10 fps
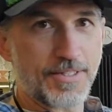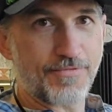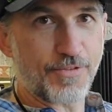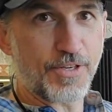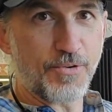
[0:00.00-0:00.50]

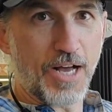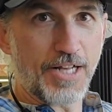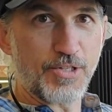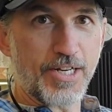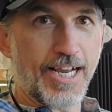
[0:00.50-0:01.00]
for you,
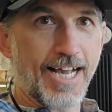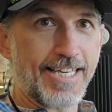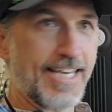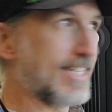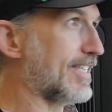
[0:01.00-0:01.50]
Audrey, I
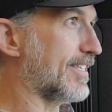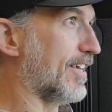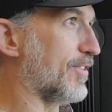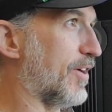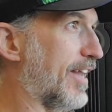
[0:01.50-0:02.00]
guess.
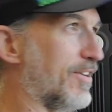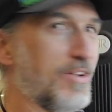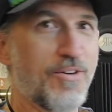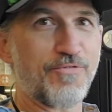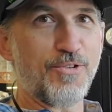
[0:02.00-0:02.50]
Although I don't
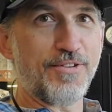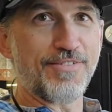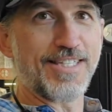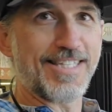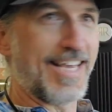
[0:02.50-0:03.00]
know if you
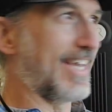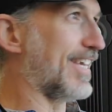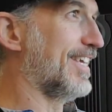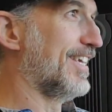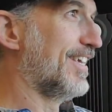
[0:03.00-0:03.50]
even
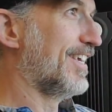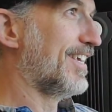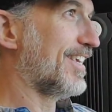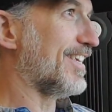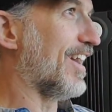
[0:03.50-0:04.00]
say
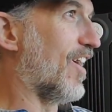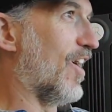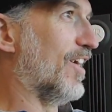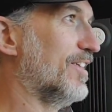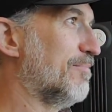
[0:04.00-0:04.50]

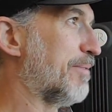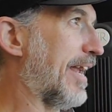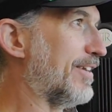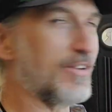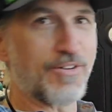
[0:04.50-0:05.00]
y'all, but
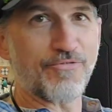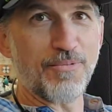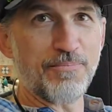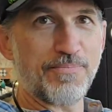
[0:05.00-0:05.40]
I know you're from